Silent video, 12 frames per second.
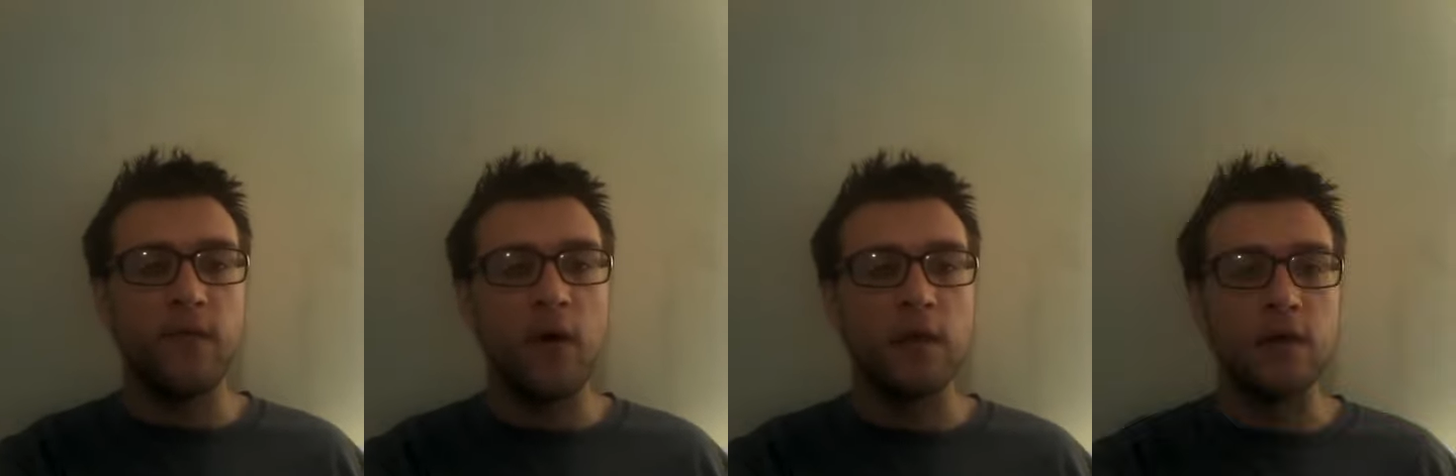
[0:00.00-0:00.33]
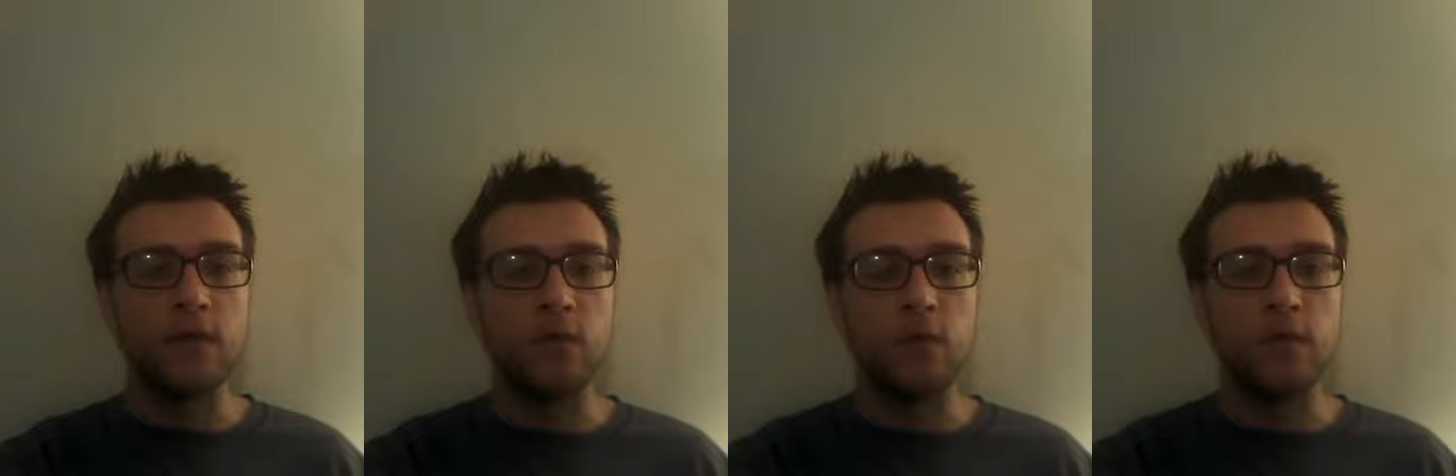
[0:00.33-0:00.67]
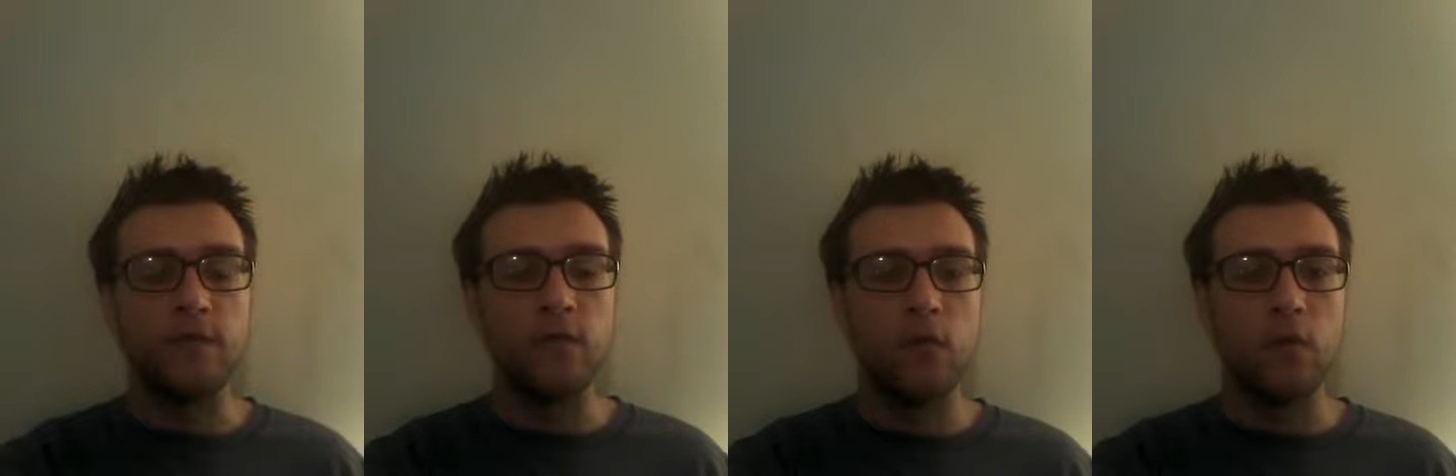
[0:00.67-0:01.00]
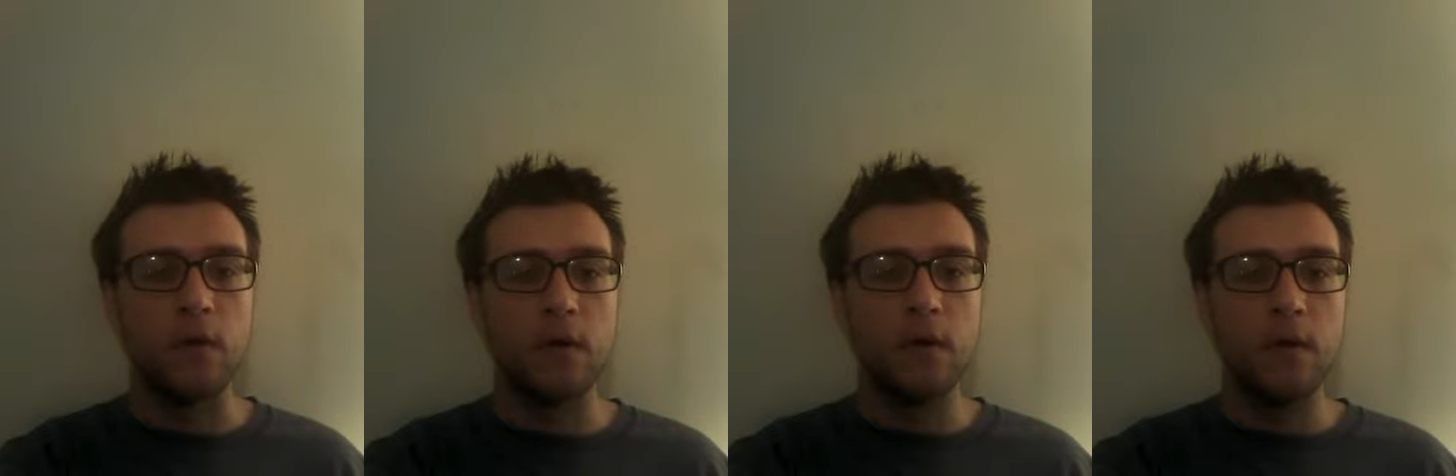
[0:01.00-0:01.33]
falling through the
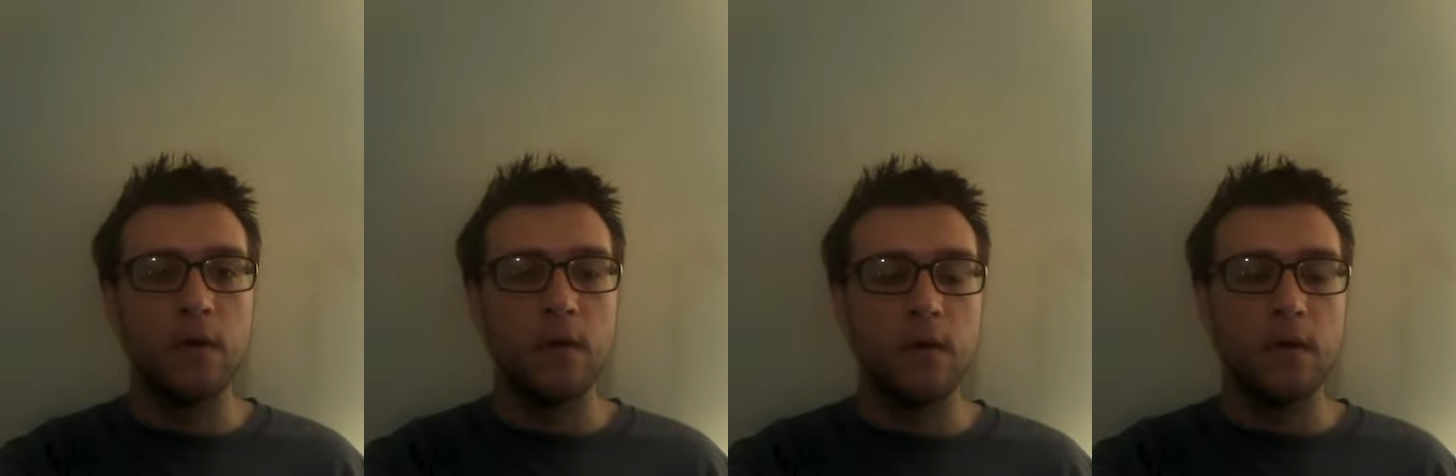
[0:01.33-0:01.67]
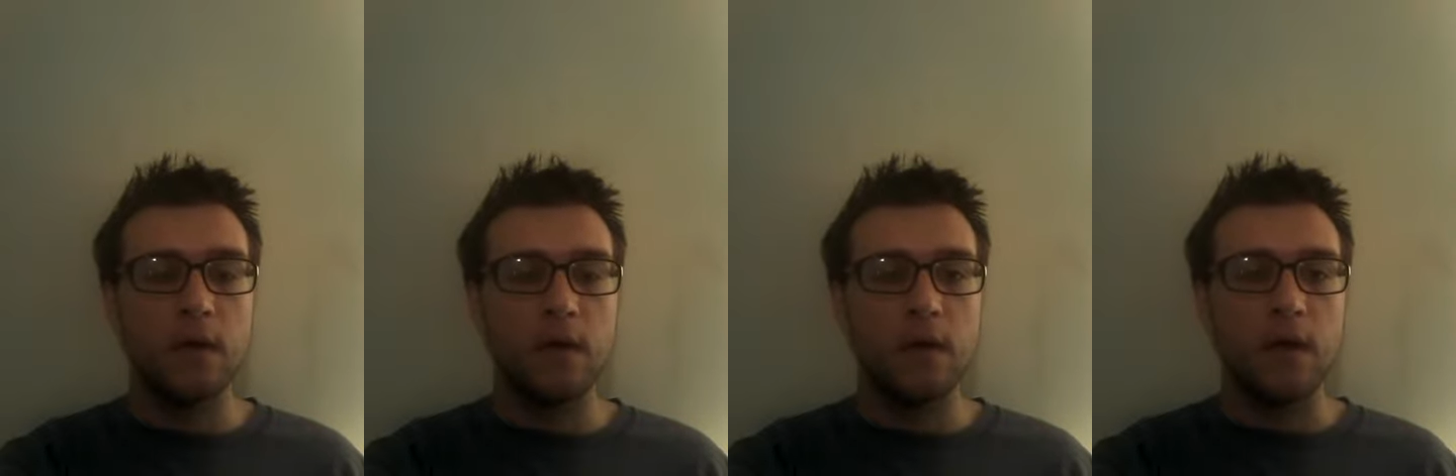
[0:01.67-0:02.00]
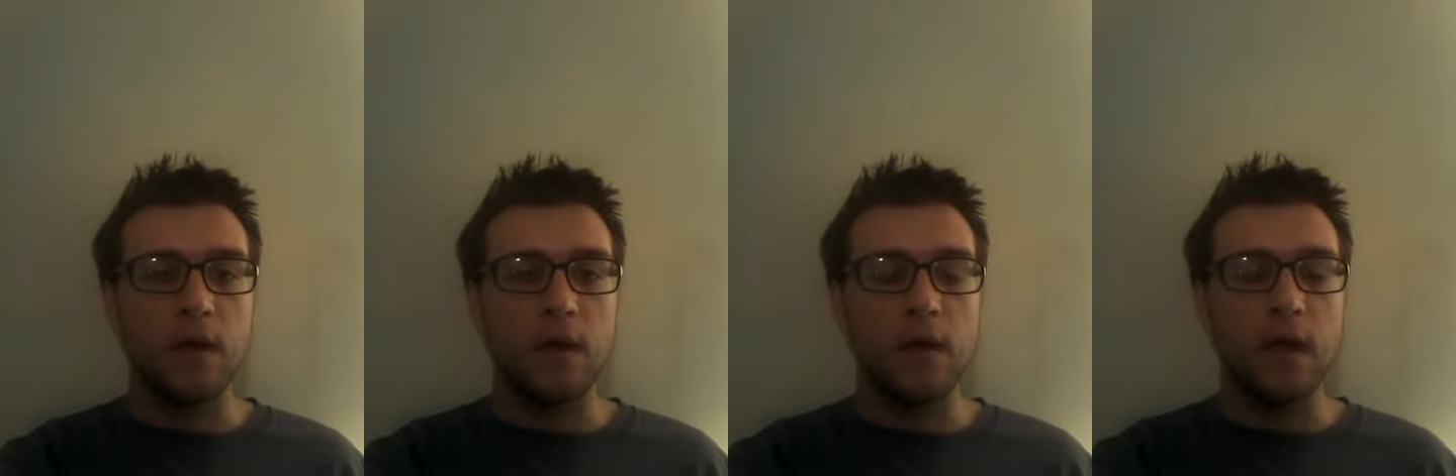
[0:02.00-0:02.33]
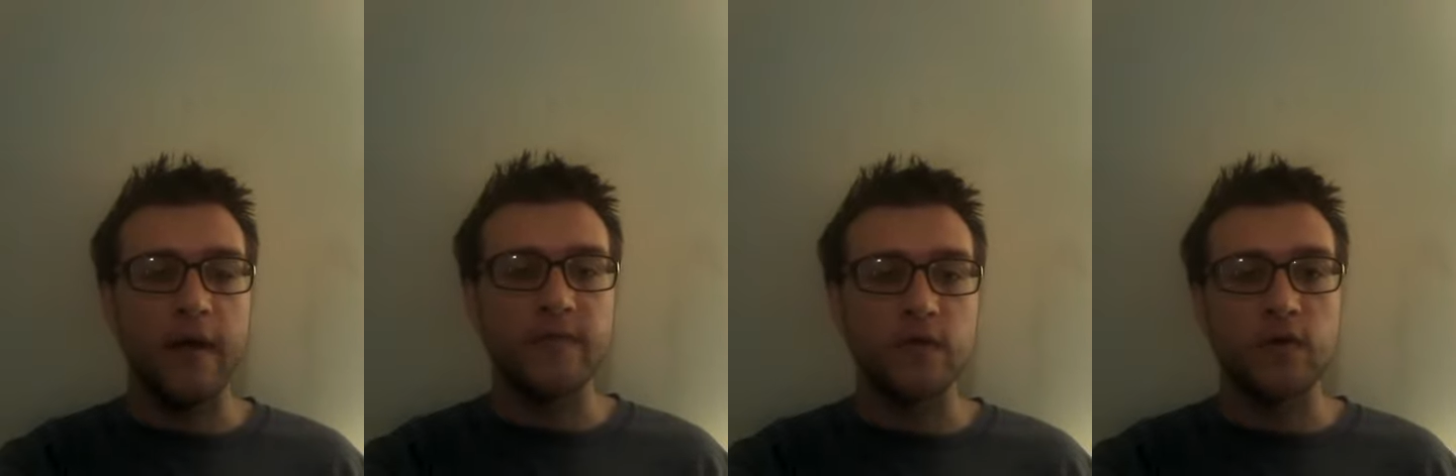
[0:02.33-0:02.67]
floor
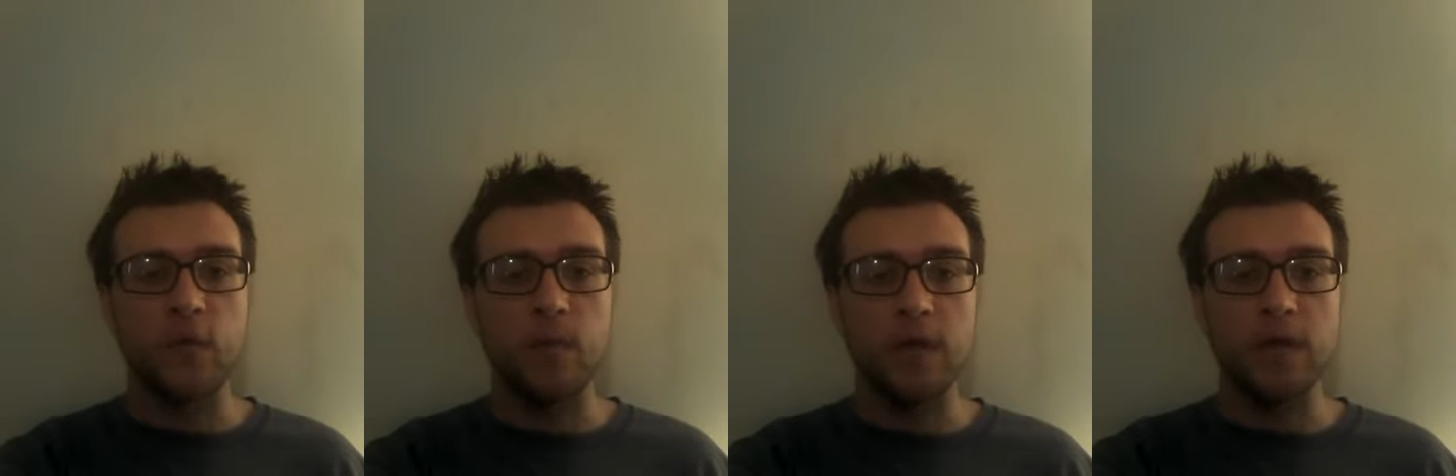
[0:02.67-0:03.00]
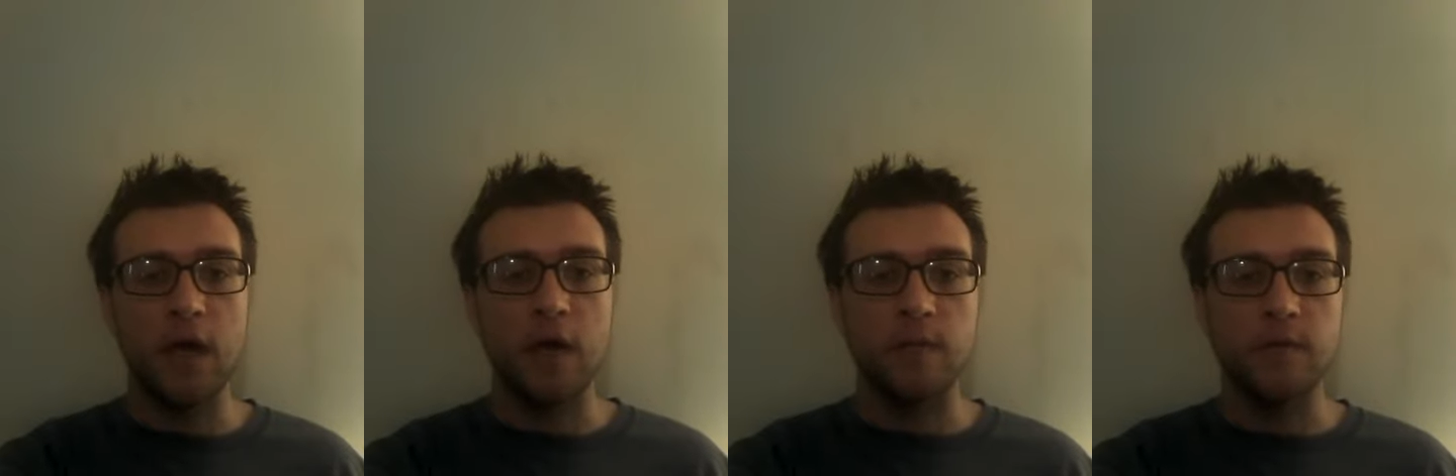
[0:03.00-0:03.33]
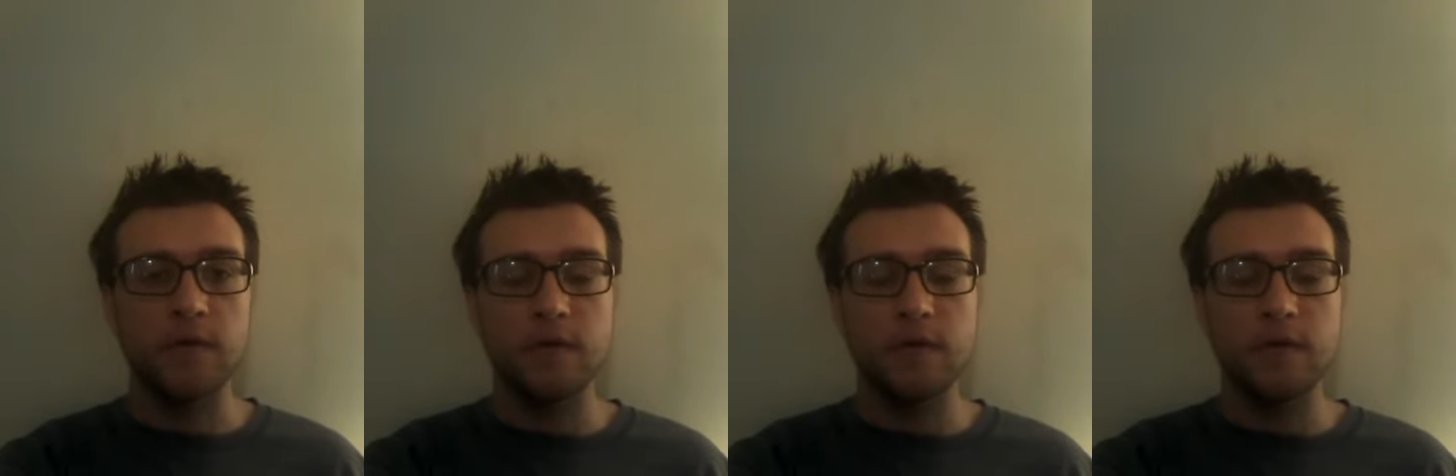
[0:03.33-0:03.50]
after so many times.